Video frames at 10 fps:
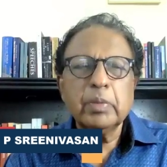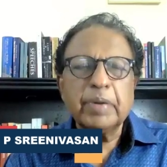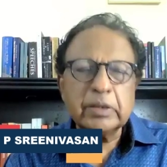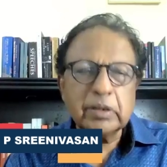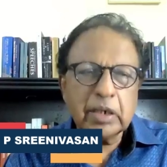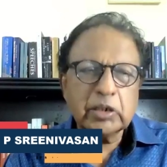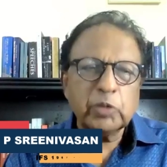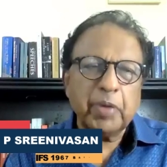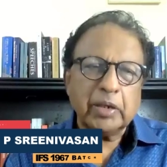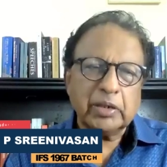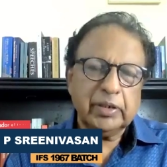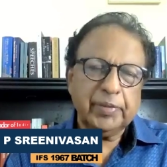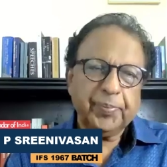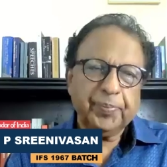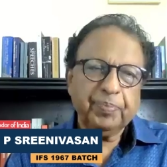president's party.
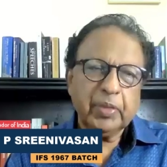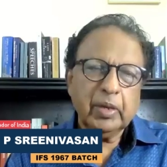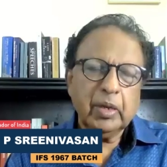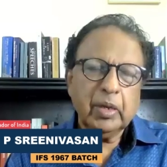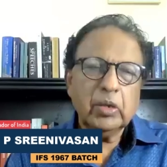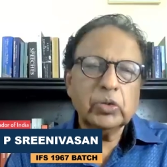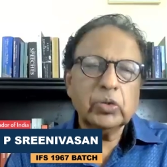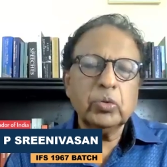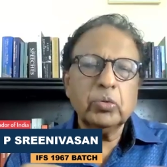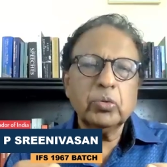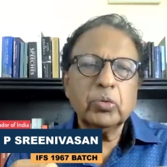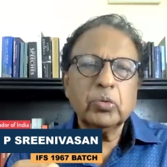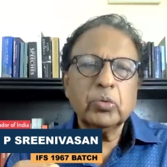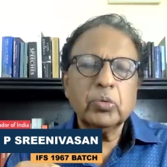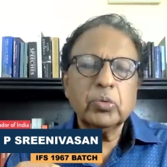So
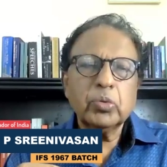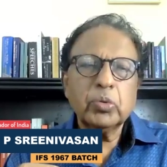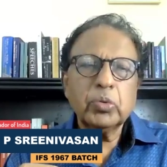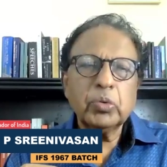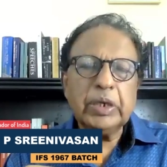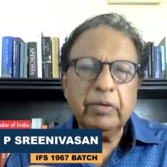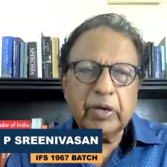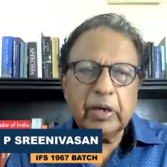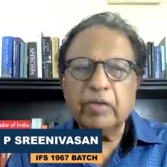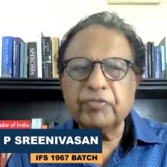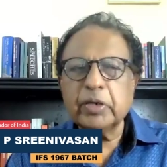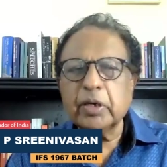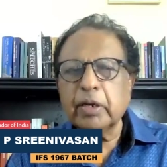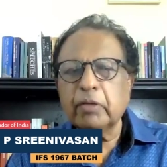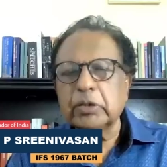even
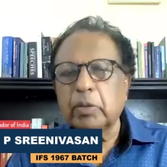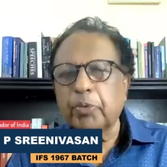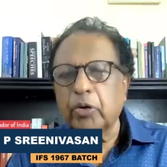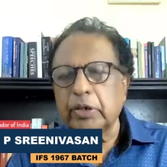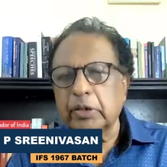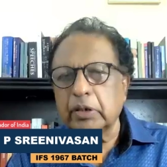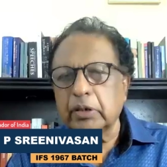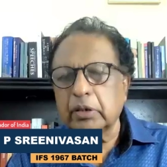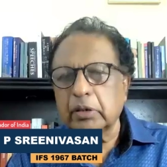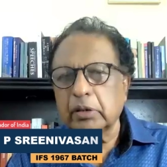after he was appointed,